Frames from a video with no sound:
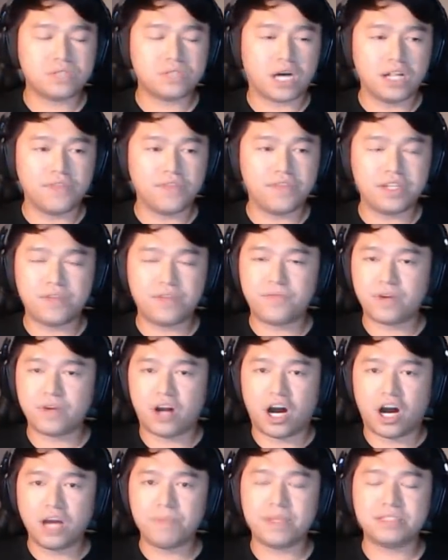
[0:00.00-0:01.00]
all of the different
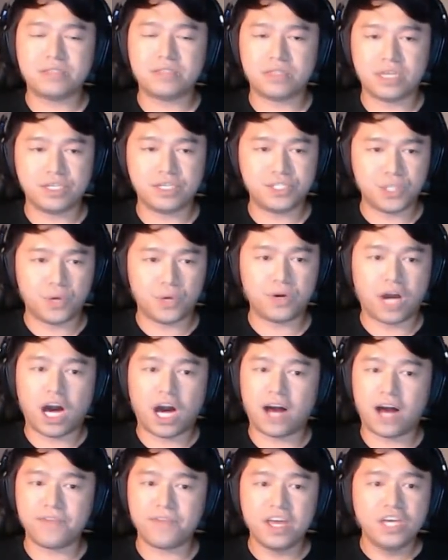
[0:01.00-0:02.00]
augments that they showed
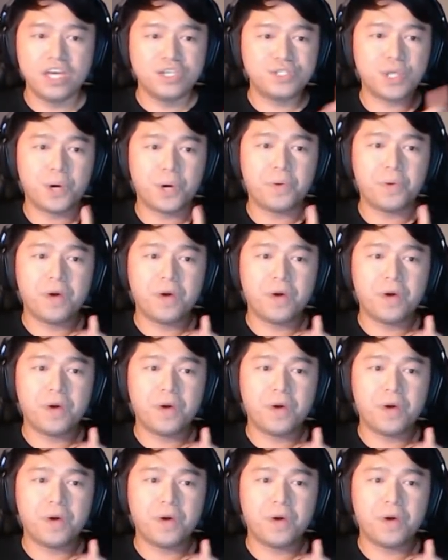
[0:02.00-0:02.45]
off. So